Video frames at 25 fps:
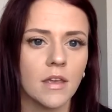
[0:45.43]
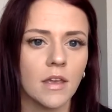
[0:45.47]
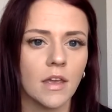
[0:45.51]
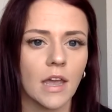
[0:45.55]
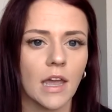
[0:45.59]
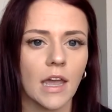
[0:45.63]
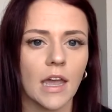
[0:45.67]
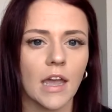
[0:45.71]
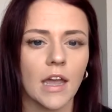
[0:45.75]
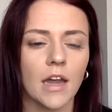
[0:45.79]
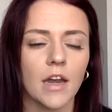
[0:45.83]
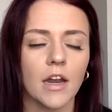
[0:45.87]

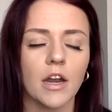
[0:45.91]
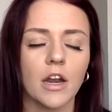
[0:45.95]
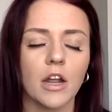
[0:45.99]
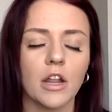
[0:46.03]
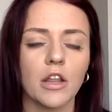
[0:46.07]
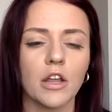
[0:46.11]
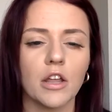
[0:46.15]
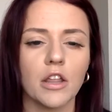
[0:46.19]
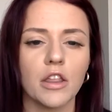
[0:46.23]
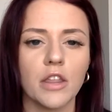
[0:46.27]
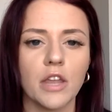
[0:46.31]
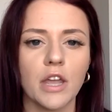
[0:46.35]
And
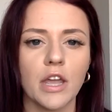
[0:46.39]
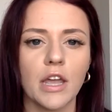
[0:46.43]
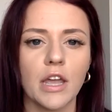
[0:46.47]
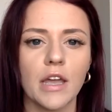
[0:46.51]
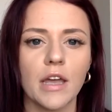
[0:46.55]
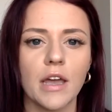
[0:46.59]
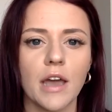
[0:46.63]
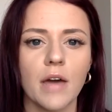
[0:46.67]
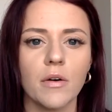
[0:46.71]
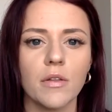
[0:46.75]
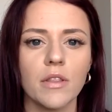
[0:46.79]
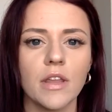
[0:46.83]
another
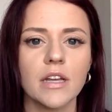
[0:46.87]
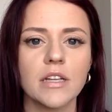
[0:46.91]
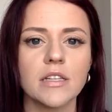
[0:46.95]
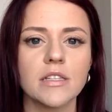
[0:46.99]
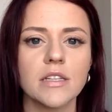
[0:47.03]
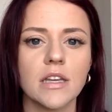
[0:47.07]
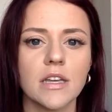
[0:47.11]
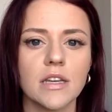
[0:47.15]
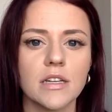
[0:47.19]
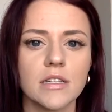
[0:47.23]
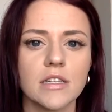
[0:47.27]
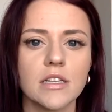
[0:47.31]
thing I would like
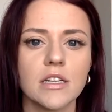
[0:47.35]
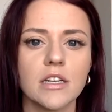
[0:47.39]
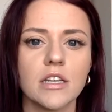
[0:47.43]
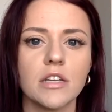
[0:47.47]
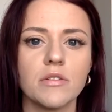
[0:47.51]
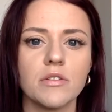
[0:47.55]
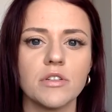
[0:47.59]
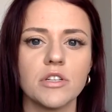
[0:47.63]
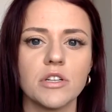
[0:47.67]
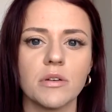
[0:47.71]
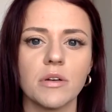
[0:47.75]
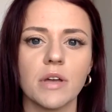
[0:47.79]
to
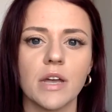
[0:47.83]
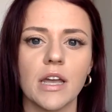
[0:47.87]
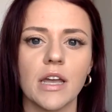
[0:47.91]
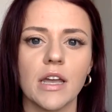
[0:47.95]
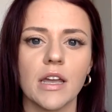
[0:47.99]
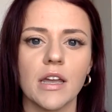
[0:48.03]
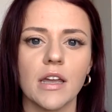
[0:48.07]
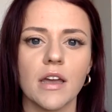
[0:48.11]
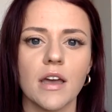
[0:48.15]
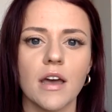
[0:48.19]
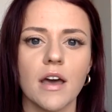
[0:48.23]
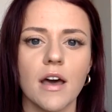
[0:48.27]
continue
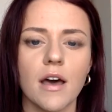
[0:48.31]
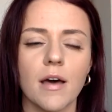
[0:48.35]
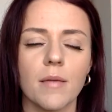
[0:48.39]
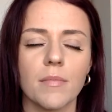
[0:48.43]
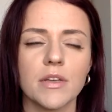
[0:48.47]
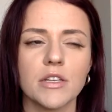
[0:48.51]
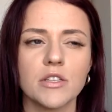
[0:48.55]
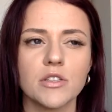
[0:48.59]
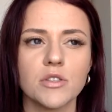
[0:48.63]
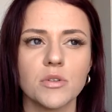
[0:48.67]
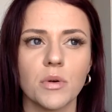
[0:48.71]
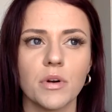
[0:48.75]
doing
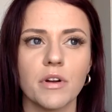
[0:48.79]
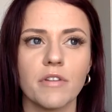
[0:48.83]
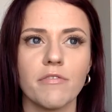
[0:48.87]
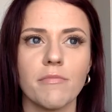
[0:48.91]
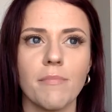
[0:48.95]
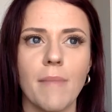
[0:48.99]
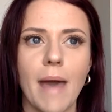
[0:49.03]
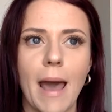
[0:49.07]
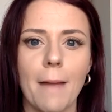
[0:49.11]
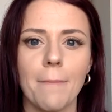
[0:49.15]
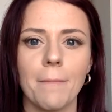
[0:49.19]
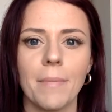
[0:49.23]
is sort of
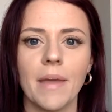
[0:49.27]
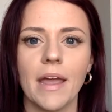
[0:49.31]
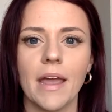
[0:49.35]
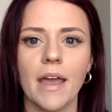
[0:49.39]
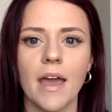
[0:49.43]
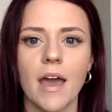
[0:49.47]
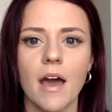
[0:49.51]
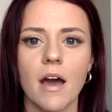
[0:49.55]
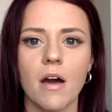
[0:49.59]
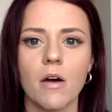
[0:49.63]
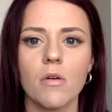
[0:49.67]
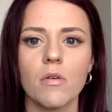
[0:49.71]

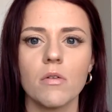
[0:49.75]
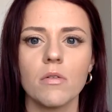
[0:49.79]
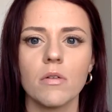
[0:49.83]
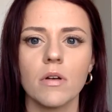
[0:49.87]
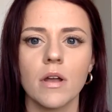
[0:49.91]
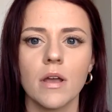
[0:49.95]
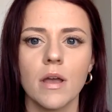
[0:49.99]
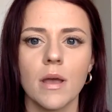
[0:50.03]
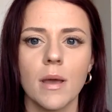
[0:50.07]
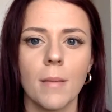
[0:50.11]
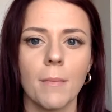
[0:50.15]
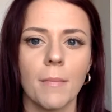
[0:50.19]
mapping out
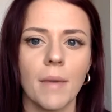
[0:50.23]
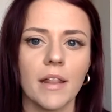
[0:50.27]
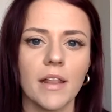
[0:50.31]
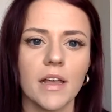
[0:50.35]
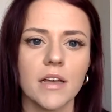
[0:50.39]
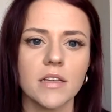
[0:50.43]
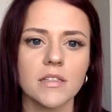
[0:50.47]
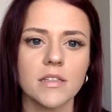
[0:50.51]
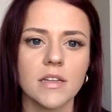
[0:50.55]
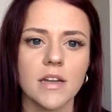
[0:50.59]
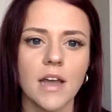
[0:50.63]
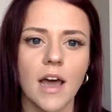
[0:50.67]
my
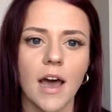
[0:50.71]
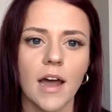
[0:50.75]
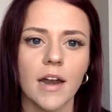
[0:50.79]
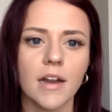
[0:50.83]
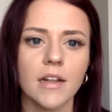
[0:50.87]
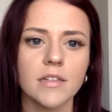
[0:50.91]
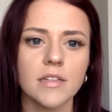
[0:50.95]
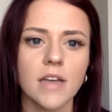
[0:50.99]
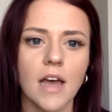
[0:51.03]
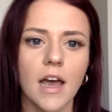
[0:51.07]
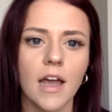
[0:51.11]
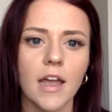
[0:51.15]
lesson ahead
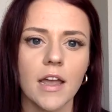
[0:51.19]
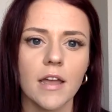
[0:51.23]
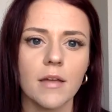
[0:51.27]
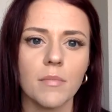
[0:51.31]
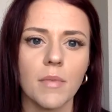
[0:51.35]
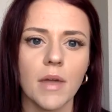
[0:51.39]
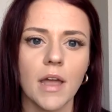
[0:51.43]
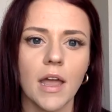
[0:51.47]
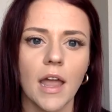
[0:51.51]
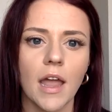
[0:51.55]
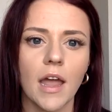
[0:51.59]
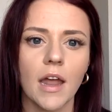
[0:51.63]
of time
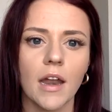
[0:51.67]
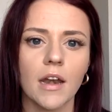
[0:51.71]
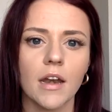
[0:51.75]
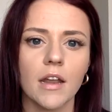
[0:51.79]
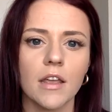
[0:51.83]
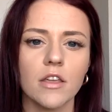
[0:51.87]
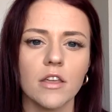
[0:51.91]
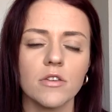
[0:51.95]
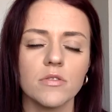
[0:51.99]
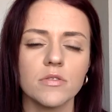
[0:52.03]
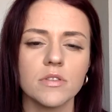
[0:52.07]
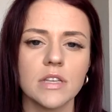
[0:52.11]
and
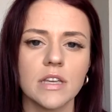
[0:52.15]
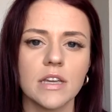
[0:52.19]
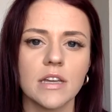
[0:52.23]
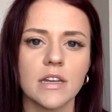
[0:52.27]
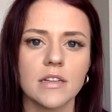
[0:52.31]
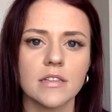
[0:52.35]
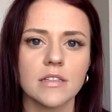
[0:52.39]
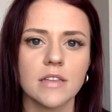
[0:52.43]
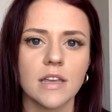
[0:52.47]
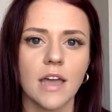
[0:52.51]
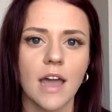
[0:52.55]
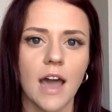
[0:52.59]
using it
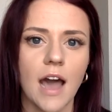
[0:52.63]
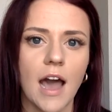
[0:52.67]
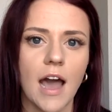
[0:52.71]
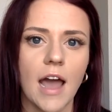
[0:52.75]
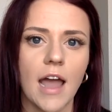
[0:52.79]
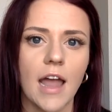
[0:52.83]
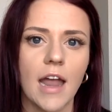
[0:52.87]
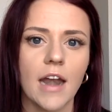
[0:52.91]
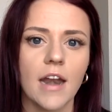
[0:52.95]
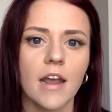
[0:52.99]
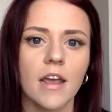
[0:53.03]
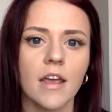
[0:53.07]
as a
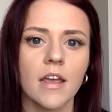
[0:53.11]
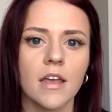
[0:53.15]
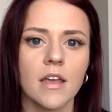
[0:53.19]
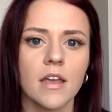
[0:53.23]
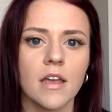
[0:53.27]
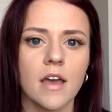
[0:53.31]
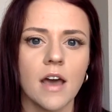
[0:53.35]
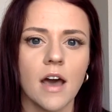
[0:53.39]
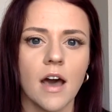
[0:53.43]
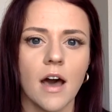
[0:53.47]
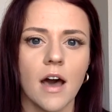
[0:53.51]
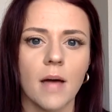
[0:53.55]
guide
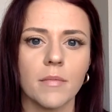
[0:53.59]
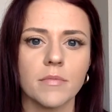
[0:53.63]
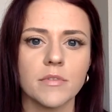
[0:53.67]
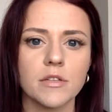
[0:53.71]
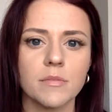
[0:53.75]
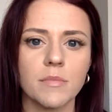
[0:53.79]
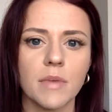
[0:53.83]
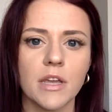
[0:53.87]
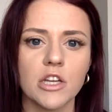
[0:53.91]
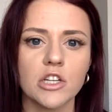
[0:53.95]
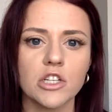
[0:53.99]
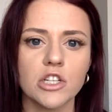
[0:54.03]

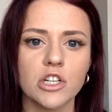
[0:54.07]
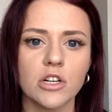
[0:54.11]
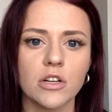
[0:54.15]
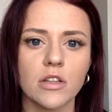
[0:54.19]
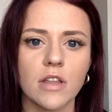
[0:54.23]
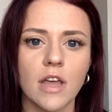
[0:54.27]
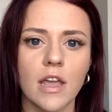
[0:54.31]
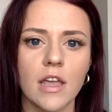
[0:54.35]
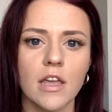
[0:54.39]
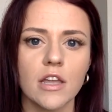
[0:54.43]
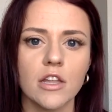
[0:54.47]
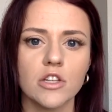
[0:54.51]
to make sure
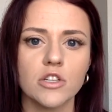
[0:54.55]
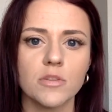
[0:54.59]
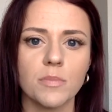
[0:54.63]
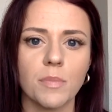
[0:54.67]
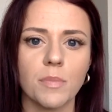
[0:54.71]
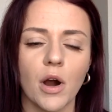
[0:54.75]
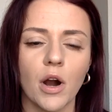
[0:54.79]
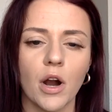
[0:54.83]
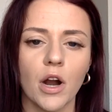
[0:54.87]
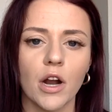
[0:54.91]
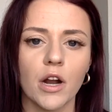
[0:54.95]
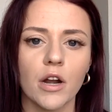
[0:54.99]
that each
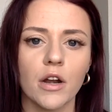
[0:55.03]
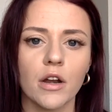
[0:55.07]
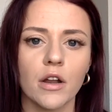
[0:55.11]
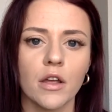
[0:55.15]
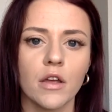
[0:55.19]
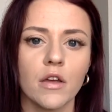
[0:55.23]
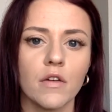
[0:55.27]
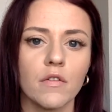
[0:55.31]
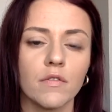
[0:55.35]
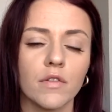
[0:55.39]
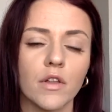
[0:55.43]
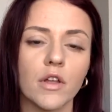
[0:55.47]
part
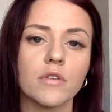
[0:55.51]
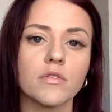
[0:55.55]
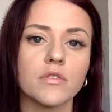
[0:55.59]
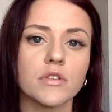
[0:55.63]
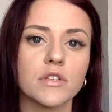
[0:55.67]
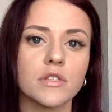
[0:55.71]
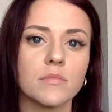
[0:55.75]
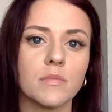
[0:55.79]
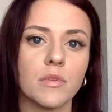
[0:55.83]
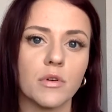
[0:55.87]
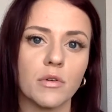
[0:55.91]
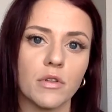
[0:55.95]
flows
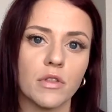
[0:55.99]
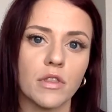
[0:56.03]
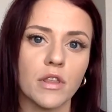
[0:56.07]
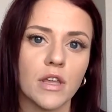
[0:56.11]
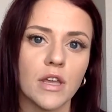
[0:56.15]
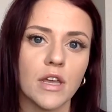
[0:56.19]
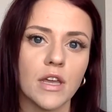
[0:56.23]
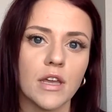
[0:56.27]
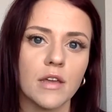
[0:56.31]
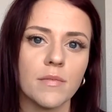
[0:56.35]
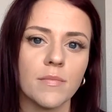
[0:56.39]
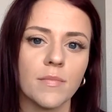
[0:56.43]

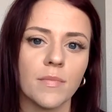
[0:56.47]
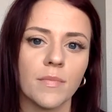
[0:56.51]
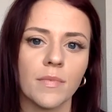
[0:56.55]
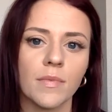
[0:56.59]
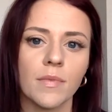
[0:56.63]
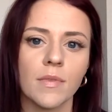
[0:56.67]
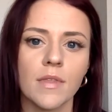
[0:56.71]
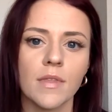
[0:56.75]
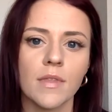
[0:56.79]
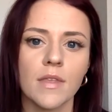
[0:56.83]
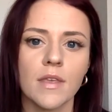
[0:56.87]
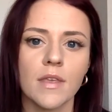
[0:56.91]
smoothly.
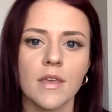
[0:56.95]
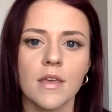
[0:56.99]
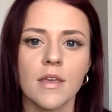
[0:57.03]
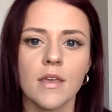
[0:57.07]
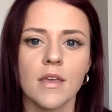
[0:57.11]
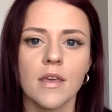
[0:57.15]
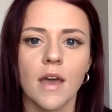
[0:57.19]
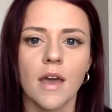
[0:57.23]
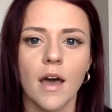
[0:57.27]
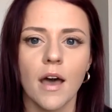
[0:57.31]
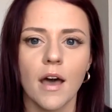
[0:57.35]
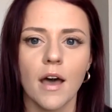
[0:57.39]

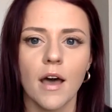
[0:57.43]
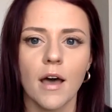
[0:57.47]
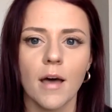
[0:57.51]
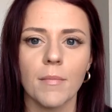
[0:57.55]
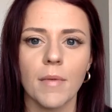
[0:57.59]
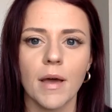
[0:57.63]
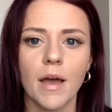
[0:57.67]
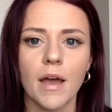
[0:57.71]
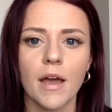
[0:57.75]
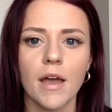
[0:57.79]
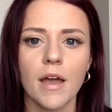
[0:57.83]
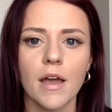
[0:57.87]

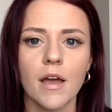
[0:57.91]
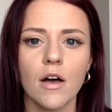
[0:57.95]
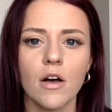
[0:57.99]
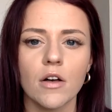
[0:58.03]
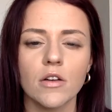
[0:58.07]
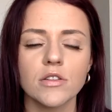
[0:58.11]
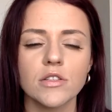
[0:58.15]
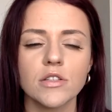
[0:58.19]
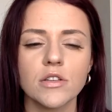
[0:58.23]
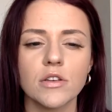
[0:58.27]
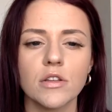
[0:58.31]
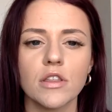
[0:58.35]
I
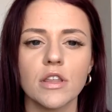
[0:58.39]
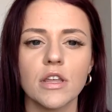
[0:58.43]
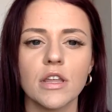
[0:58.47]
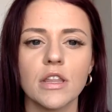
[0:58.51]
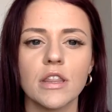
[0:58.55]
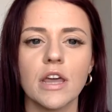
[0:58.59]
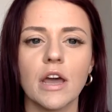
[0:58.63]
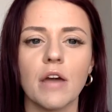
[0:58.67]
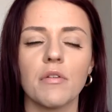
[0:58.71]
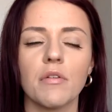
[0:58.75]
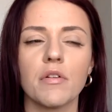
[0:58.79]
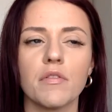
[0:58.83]
also think
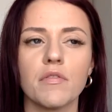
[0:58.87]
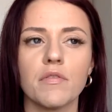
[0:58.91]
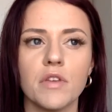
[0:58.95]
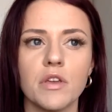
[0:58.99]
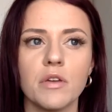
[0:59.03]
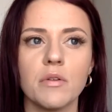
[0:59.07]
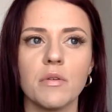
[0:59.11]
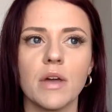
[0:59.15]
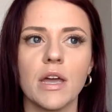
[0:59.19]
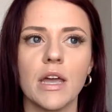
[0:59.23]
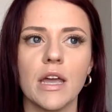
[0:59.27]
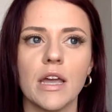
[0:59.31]
that
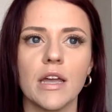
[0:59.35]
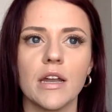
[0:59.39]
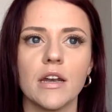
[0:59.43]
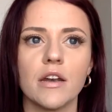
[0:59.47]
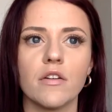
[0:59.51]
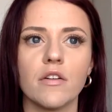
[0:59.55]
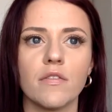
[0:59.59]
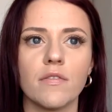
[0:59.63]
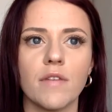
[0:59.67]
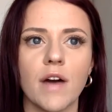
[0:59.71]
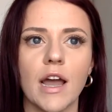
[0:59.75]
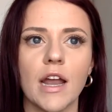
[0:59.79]
reviewing and
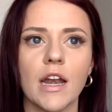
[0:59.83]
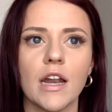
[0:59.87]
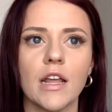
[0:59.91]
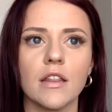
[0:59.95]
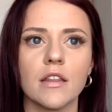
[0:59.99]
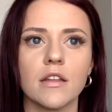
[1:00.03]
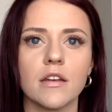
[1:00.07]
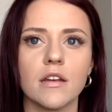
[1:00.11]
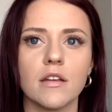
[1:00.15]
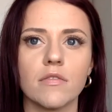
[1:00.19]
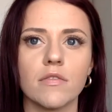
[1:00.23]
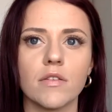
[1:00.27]
defining
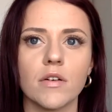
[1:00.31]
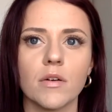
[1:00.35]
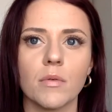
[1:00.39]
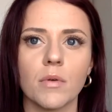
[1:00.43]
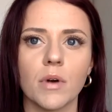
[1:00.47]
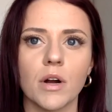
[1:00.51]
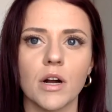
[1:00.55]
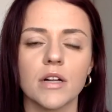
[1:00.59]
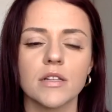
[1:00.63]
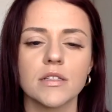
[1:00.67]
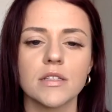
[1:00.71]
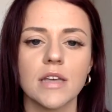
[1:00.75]
the different
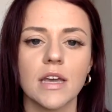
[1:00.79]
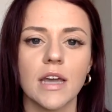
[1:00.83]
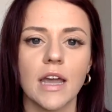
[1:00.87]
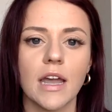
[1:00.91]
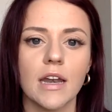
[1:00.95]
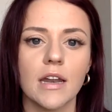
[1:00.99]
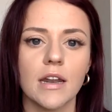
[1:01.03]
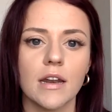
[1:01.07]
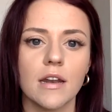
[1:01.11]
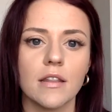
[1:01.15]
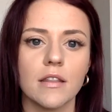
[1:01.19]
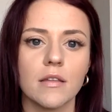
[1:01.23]
words, like I
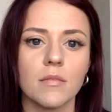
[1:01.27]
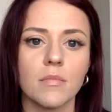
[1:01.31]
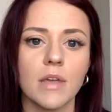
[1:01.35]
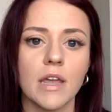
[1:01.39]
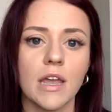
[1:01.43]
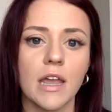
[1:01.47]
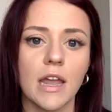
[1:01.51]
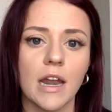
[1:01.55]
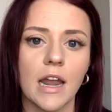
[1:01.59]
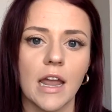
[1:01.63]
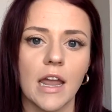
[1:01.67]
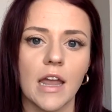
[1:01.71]
did in the
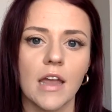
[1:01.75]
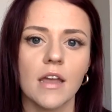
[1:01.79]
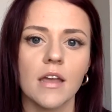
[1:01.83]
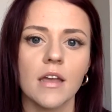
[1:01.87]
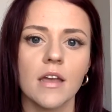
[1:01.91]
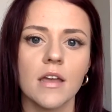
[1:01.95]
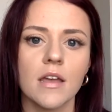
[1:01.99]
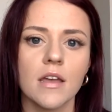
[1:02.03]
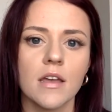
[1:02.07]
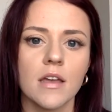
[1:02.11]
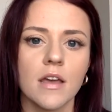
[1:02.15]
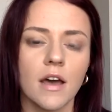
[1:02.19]
beginning
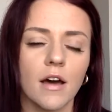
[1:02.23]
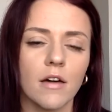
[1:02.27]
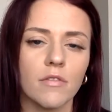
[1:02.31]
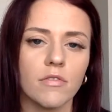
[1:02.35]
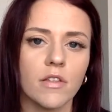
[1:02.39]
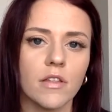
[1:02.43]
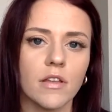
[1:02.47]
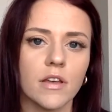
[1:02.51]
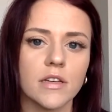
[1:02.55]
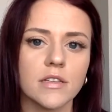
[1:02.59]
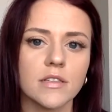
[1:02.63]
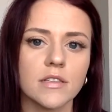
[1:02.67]
of
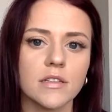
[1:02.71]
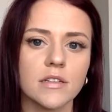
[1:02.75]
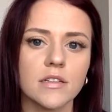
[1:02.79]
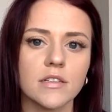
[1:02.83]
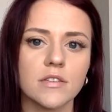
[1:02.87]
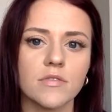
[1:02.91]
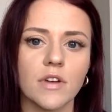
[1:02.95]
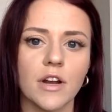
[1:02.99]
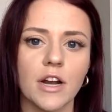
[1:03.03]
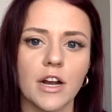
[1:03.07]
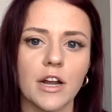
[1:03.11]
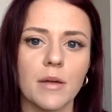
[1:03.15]
the lesson,
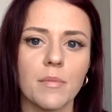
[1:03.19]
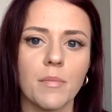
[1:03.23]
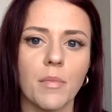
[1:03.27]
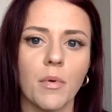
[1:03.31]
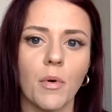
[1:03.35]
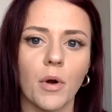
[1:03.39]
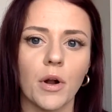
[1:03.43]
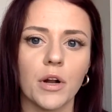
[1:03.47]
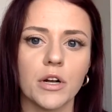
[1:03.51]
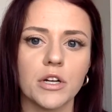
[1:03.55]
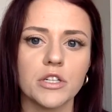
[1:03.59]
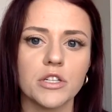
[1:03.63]
is very
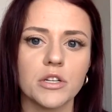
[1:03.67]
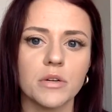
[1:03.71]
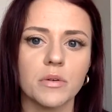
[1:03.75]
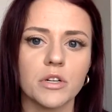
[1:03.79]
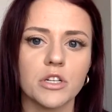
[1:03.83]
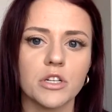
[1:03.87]
important to